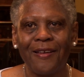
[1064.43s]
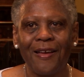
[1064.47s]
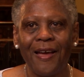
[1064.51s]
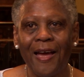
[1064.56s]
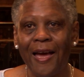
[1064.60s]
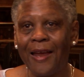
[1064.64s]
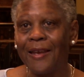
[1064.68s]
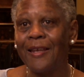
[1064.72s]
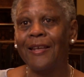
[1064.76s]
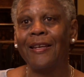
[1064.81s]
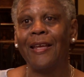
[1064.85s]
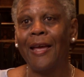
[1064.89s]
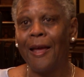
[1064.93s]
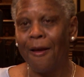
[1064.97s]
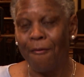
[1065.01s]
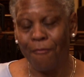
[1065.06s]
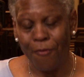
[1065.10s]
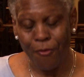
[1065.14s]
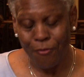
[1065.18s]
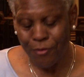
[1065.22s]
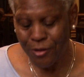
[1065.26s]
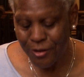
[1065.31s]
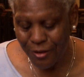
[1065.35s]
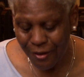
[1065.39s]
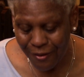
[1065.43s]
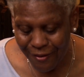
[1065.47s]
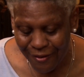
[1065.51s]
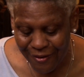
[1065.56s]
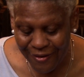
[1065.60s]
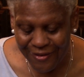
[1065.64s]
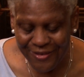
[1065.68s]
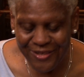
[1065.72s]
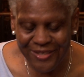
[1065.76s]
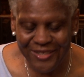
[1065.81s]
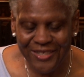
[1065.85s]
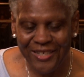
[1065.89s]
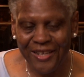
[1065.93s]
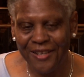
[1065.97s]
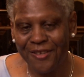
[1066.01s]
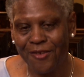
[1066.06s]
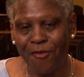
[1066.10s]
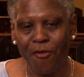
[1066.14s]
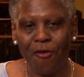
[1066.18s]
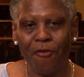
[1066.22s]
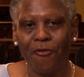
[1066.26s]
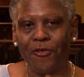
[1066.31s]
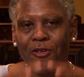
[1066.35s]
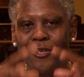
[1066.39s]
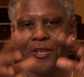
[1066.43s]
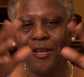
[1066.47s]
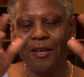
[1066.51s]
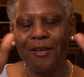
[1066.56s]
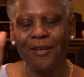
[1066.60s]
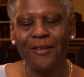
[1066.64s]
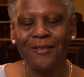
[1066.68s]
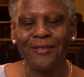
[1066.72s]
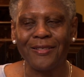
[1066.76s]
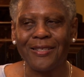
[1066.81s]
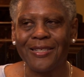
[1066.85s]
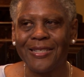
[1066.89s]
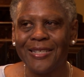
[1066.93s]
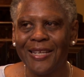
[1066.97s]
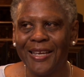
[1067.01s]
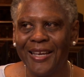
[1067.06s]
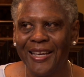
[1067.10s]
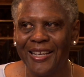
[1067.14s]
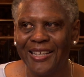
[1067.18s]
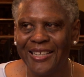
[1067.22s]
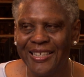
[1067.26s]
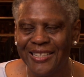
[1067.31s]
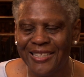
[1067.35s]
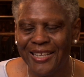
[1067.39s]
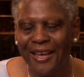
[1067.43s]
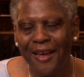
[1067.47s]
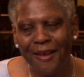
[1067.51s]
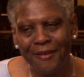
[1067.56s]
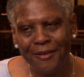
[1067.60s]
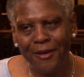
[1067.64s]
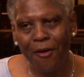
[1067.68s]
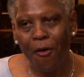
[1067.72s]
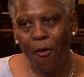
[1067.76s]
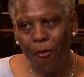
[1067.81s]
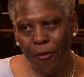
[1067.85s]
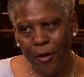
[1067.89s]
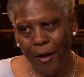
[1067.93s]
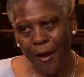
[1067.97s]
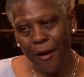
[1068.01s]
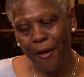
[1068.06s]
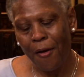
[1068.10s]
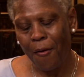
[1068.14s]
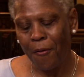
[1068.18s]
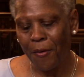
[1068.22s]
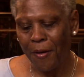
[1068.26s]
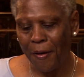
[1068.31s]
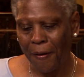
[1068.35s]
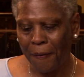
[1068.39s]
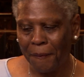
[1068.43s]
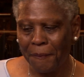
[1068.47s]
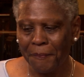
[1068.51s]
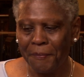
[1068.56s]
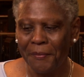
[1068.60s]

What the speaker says: I didn't have on sunglasses. She said, Dora Virginia, the sun is out. I said, okay.